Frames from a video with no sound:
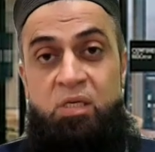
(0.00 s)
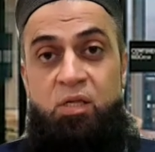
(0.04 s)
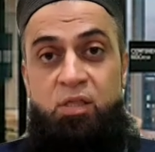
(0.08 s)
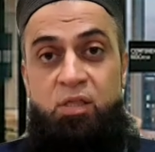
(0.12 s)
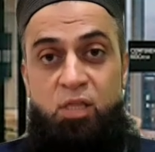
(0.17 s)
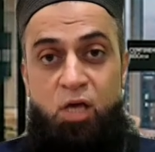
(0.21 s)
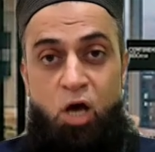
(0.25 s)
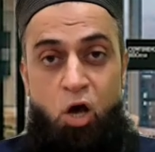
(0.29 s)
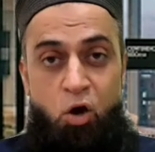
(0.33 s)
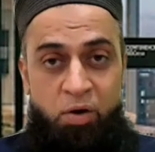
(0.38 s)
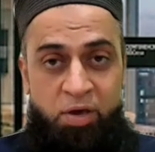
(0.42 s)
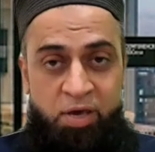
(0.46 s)

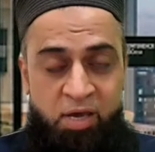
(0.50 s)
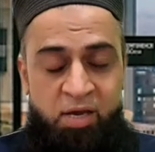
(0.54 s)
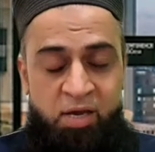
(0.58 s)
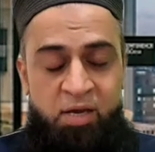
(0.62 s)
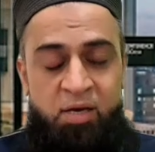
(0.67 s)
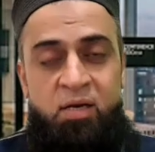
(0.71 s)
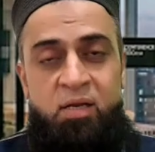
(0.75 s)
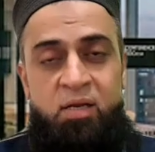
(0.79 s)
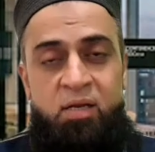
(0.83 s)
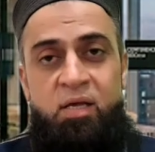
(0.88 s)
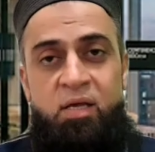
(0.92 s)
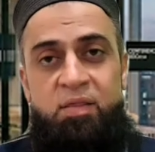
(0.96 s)
Now
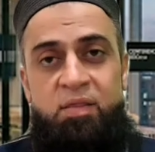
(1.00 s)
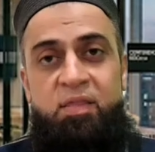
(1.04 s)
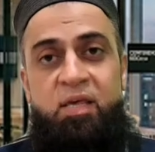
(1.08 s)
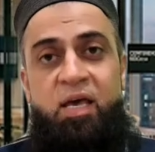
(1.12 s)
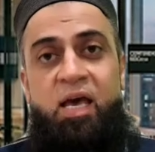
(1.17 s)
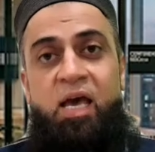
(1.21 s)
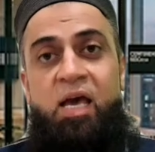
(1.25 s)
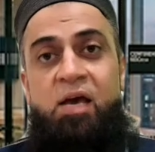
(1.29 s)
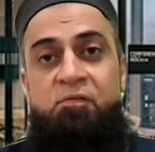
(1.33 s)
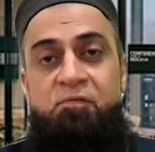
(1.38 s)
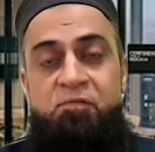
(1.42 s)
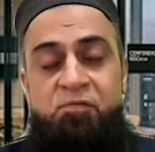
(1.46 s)
here,
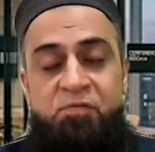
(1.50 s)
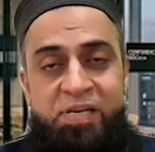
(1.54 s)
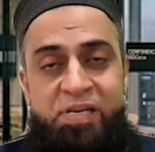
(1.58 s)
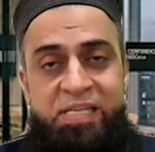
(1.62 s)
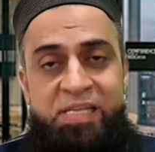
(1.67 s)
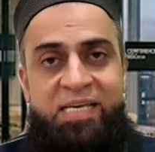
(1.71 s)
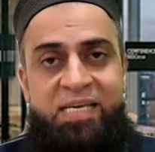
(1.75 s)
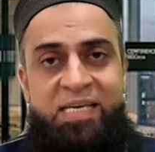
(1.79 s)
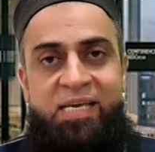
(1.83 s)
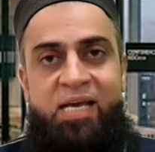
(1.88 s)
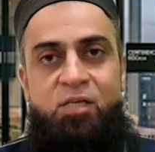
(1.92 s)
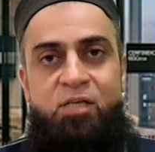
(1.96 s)

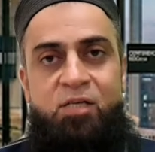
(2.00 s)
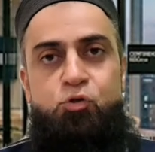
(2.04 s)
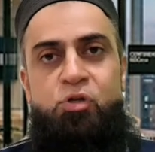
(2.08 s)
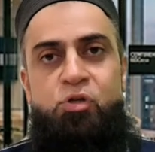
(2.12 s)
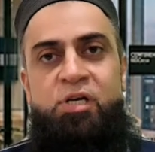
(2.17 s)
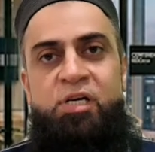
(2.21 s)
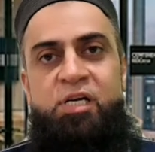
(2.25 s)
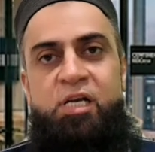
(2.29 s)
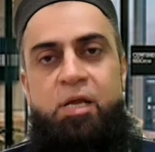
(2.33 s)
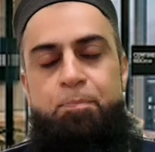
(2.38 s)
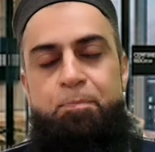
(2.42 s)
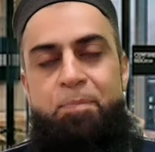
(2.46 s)
everything
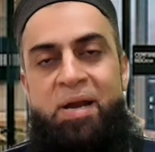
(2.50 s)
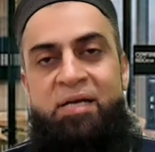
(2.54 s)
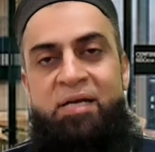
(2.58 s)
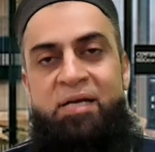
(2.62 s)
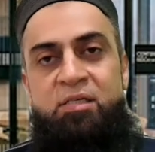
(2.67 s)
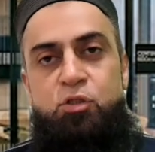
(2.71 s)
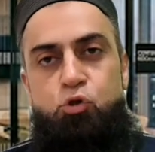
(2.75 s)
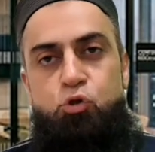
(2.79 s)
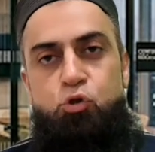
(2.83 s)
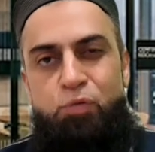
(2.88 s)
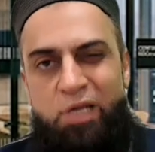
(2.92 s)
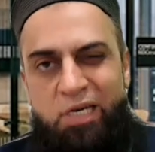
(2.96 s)
actually
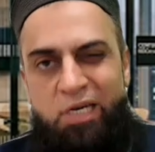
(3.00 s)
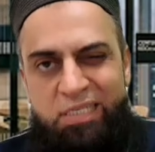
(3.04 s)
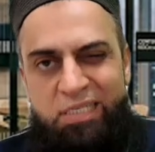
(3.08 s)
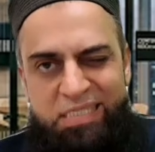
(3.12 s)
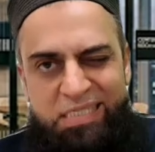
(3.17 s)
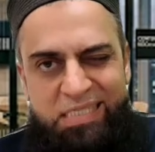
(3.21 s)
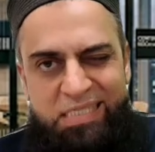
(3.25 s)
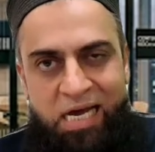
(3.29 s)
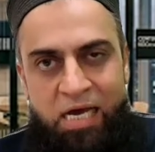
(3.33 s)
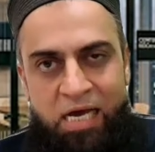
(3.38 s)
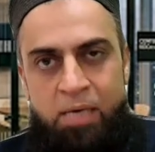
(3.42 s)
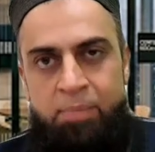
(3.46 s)
depends on the
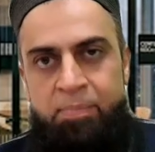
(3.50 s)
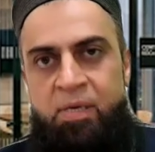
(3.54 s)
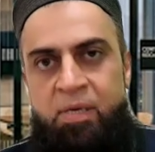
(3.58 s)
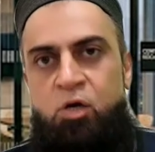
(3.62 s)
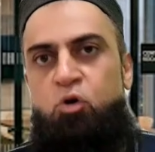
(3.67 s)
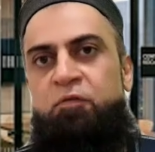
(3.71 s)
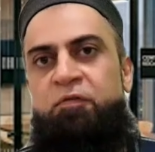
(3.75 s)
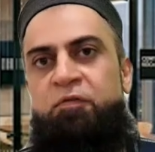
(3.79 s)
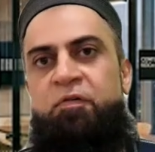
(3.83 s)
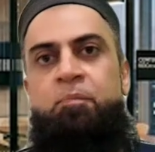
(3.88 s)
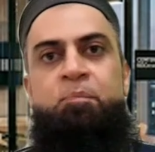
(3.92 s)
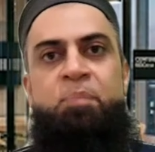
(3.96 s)
timing
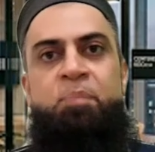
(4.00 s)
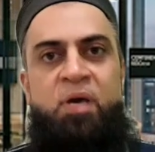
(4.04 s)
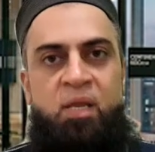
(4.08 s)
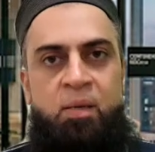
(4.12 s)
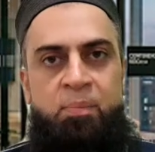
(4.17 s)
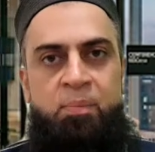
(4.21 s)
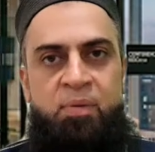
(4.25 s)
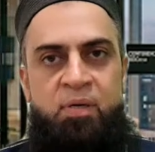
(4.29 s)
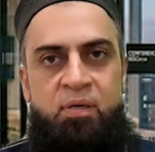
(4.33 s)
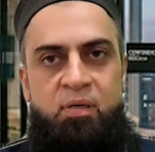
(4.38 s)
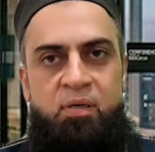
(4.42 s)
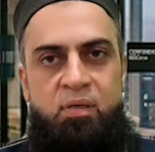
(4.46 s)
of
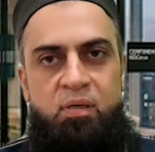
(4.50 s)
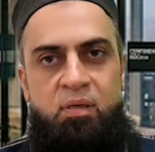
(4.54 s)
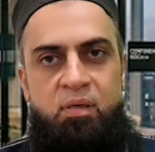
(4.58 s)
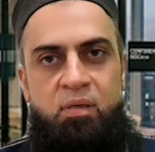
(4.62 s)
impairment.